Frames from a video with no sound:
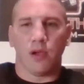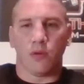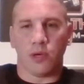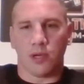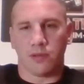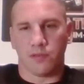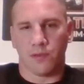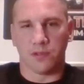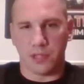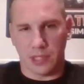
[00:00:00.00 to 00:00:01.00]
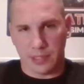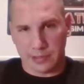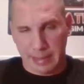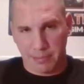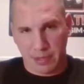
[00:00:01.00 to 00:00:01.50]
Well, first thing is
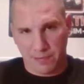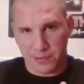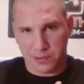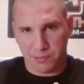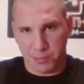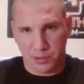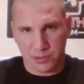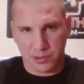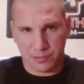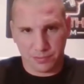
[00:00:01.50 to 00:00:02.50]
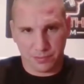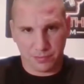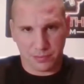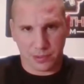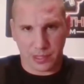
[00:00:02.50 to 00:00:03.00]
sniper rifles are built.
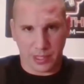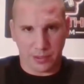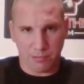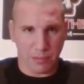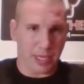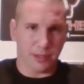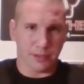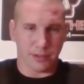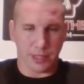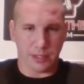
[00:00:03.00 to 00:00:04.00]
Okay, they're made.